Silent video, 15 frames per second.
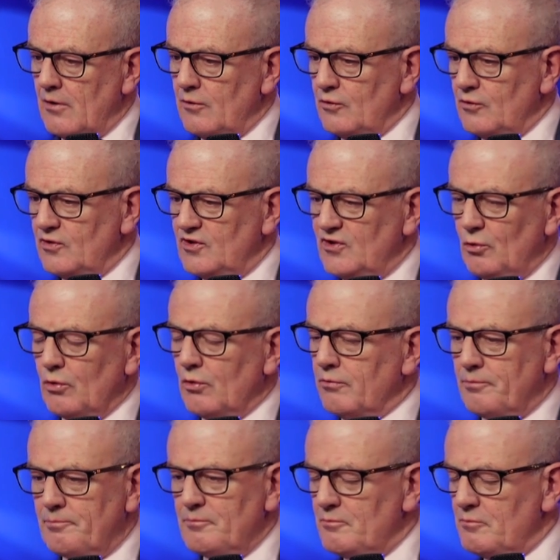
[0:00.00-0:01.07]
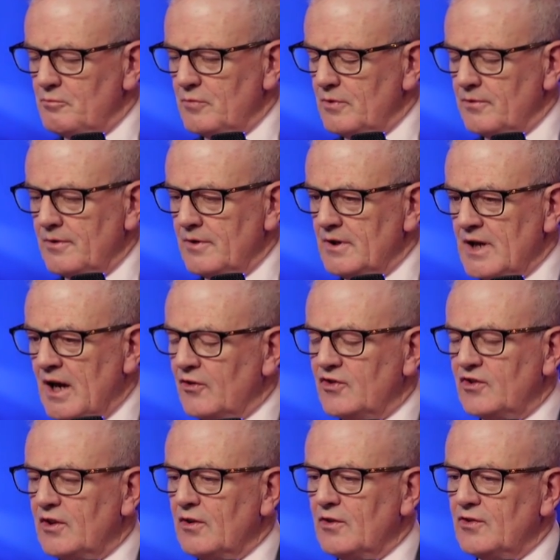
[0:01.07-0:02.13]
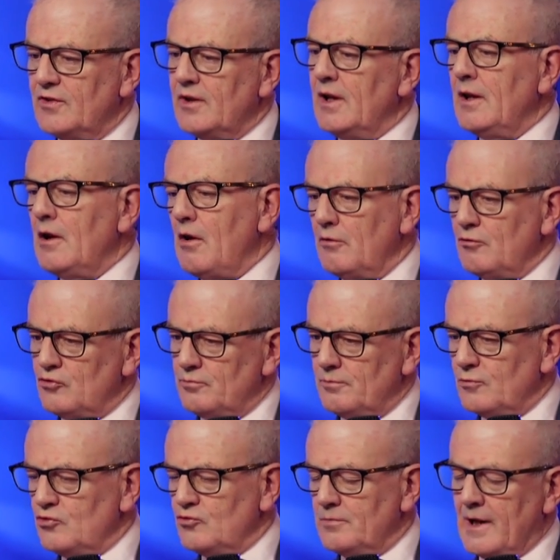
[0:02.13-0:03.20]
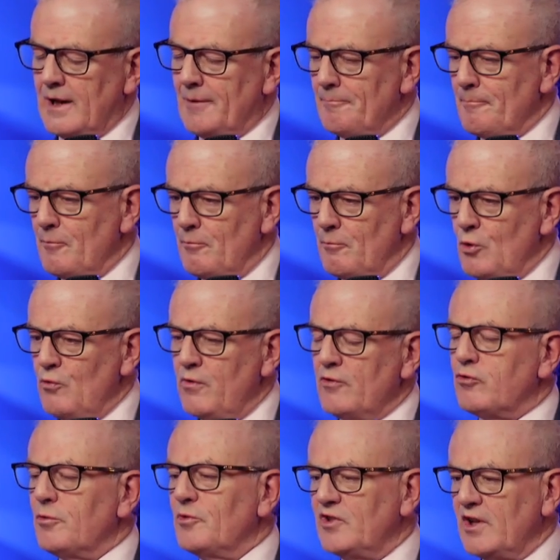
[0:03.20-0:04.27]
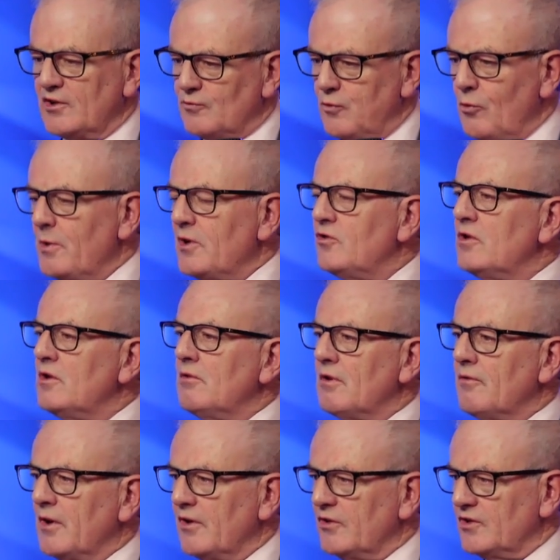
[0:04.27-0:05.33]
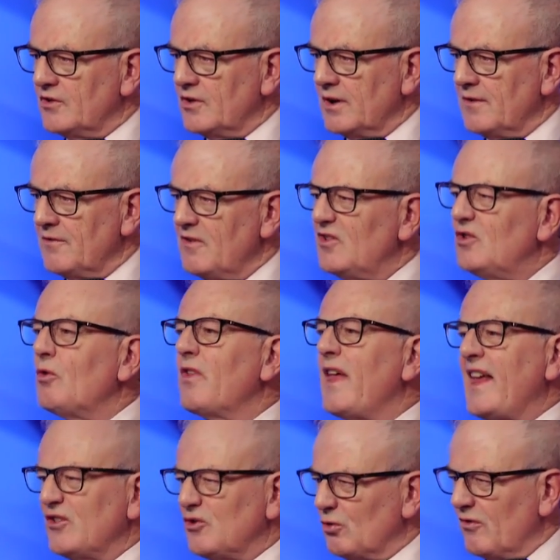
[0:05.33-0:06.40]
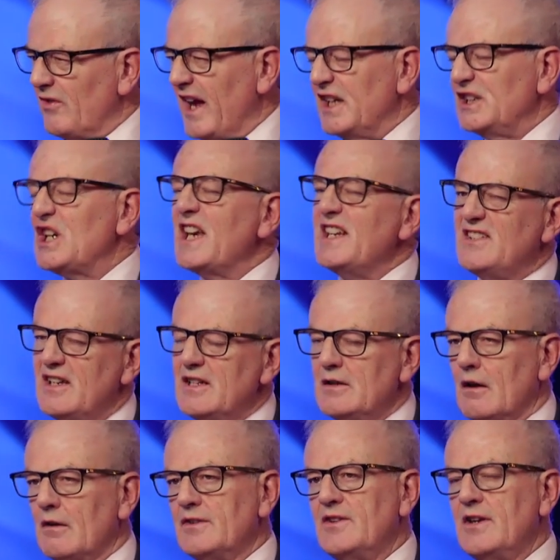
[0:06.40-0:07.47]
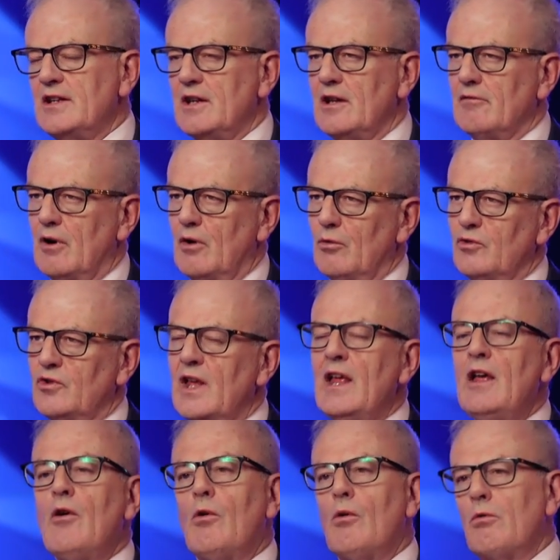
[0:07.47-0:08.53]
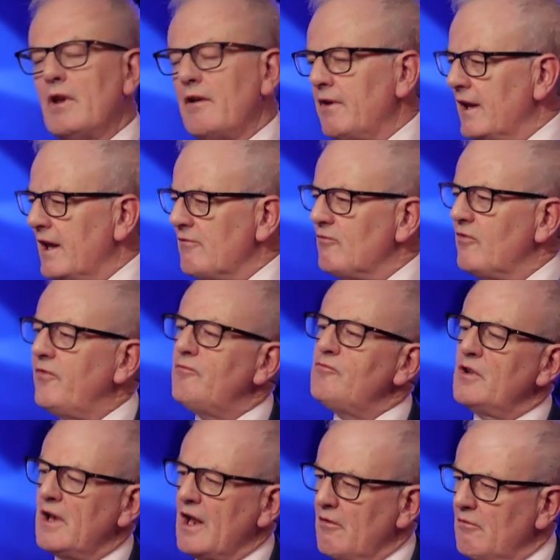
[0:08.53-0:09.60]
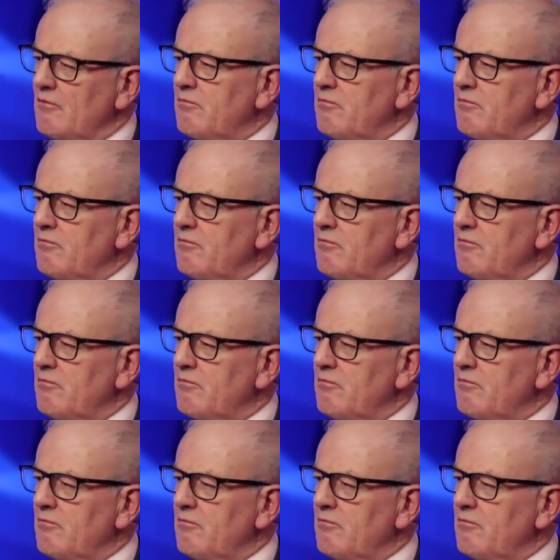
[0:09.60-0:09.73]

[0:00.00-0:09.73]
sort of youngsters um, moving from sixth form into university. It's sort of that sort of age, 18, 19 year olds, all living in, you know,